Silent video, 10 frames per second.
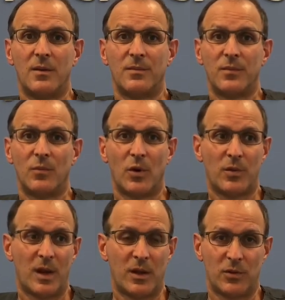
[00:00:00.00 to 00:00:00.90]
with any
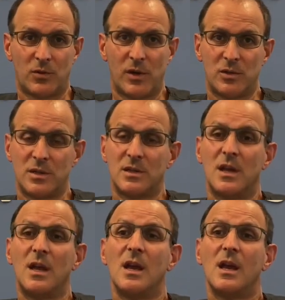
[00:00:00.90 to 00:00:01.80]
of those questions.
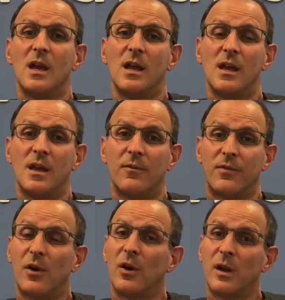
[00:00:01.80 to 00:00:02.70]
If they're
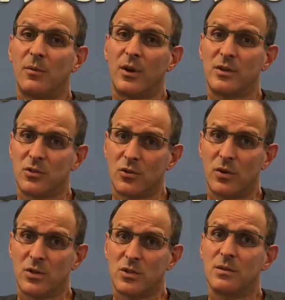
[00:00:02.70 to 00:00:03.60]
unable to answer your
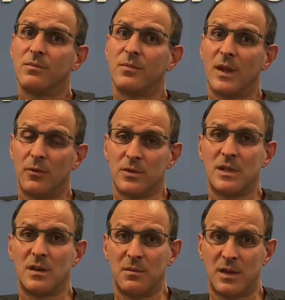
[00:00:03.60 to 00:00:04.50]
question, they will send a
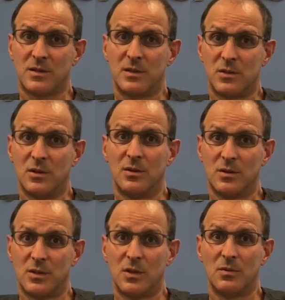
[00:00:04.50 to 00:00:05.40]
message
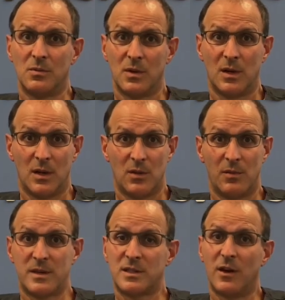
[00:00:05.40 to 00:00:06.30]
to either
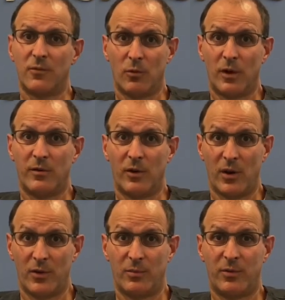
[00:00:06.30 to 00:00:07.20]
myself or one of our other
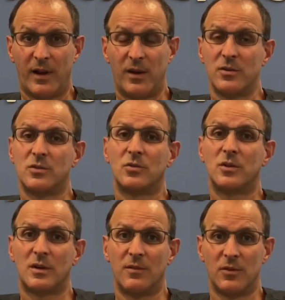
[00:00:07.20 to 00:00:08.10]
providers who can give
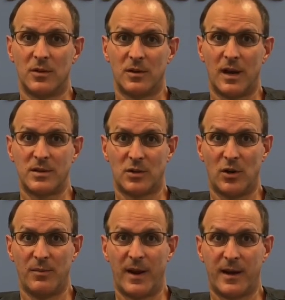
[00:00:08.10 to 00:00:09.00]
you guys a call
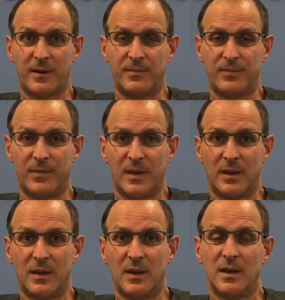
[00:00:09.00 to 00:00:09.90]
back.
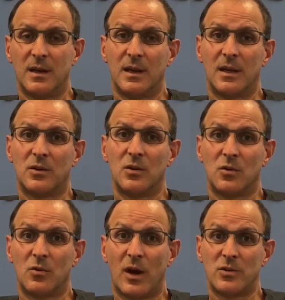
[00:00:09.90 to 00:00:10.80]
Again,
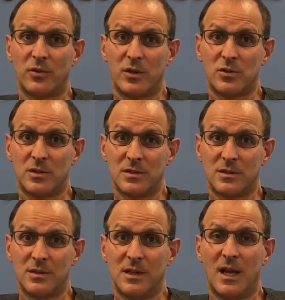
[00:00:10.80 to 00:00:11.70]
congratulations,
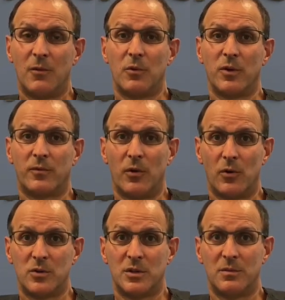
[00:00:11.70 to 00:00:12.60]
and we look forward to
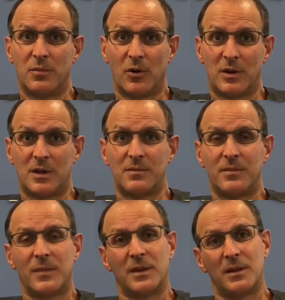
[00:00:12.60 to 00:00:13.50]
embarking
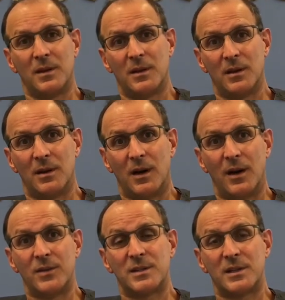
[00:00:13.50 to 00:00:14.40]
on this
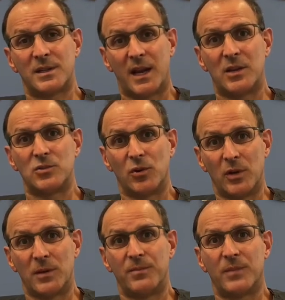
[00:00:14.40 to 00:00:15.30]
exciting journey
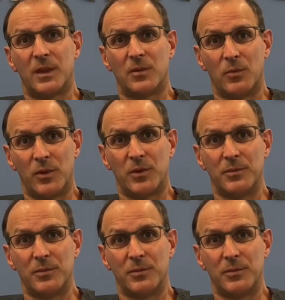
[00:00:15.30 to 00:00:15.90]
with you.